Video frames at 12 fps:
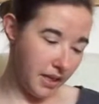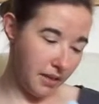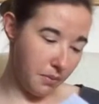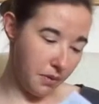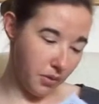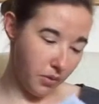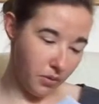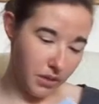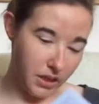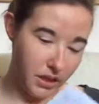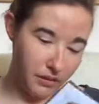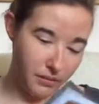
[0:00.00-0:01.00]
Ladybug or
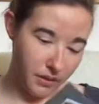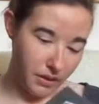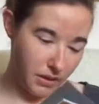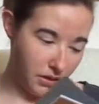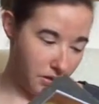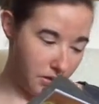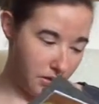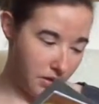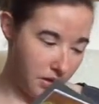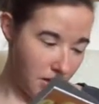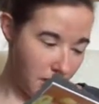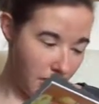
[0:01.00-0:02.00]
Leaf Eater.
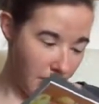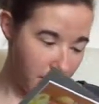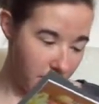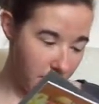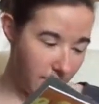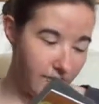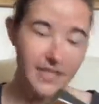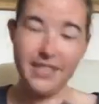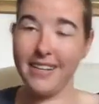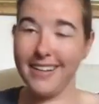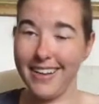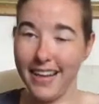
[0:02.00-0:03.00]
I actually haven't
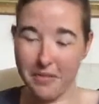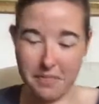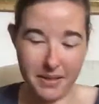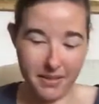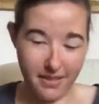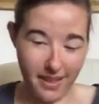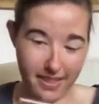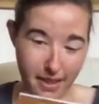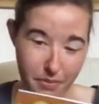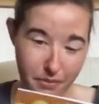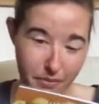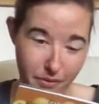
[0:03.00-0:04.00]
seen a caterpillar like
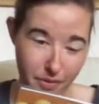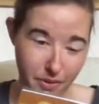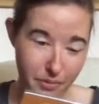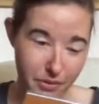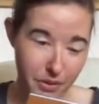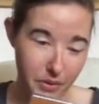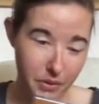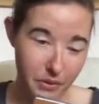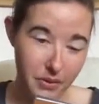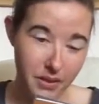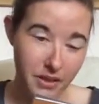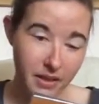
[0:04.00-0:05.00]
that before. They're pretty
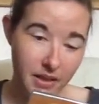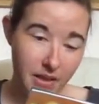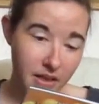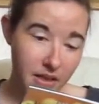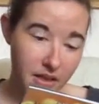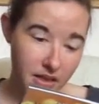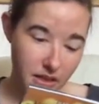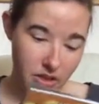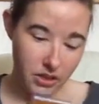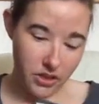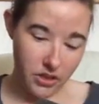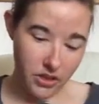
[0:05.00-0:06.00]
cool.
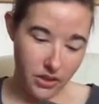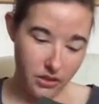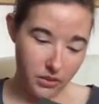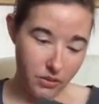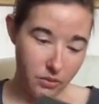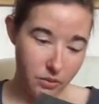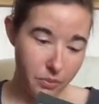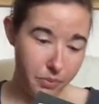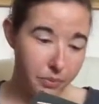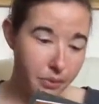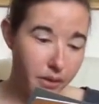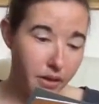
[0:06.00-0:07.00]
Shield
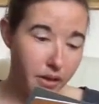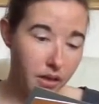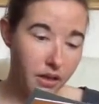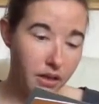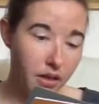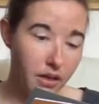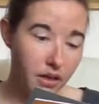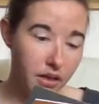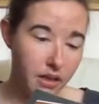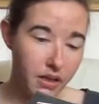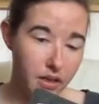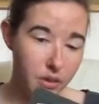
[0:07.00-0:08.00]
Bug, I think it
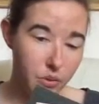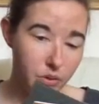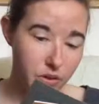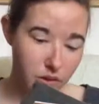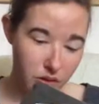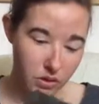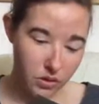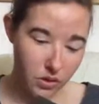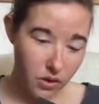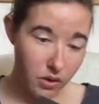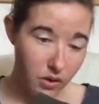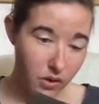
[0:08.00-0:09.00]
is, was a
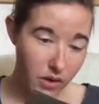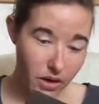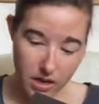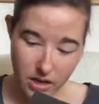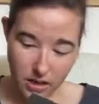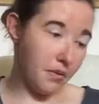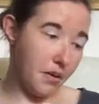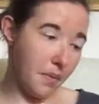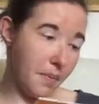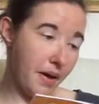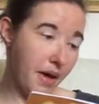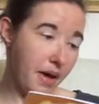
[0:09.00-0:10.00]
sock crate. The
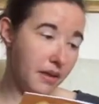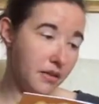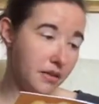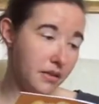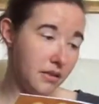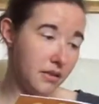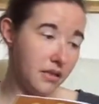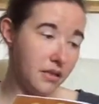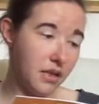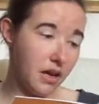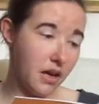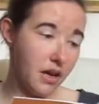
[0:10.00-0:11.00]
patterns,
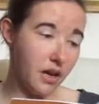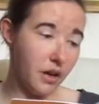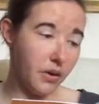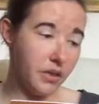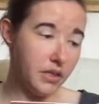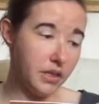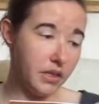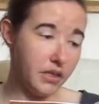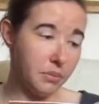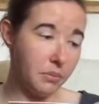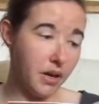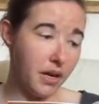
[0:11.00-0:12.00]

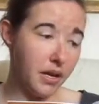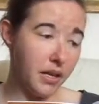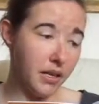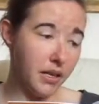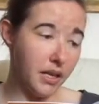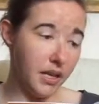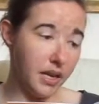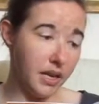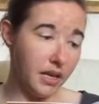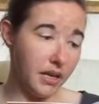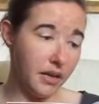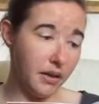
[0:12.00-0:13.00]
Chrysalis by
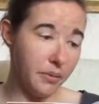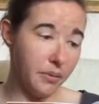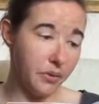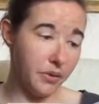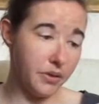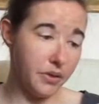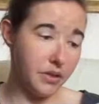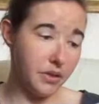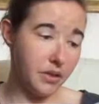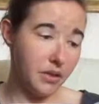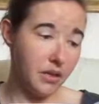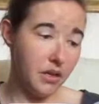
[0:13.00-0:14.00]
Liliana
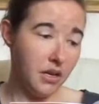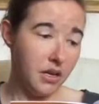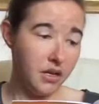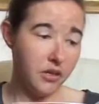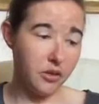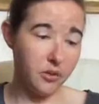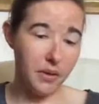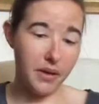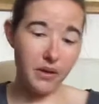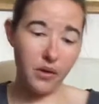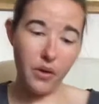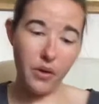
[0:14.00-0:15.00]

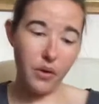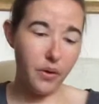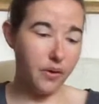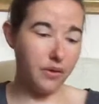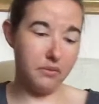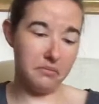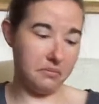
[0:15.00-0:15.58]
Bruskchenko.